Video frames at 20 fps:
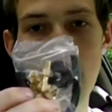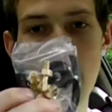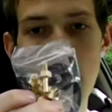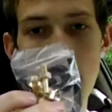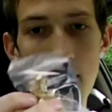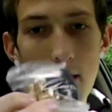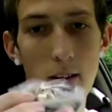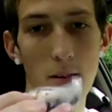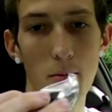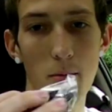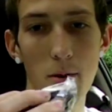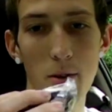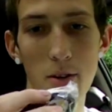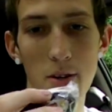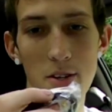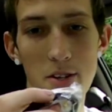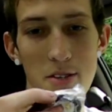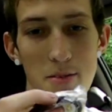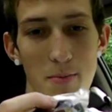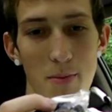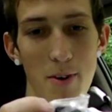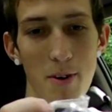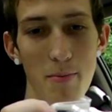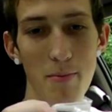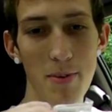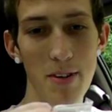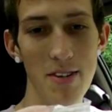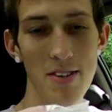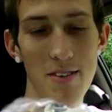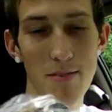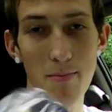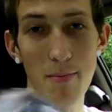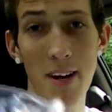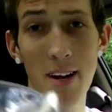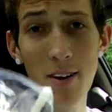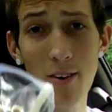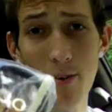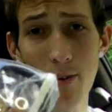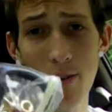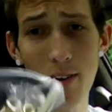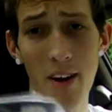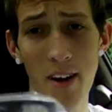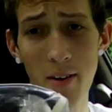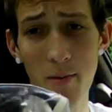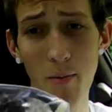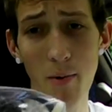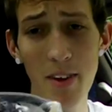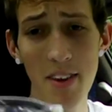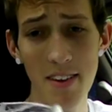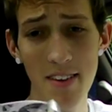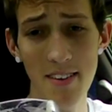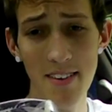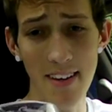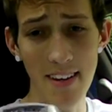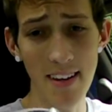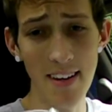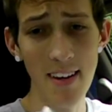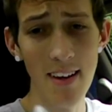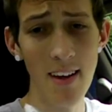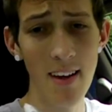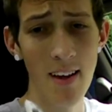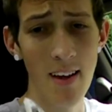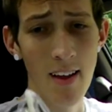and a really small piece of macro line with a T.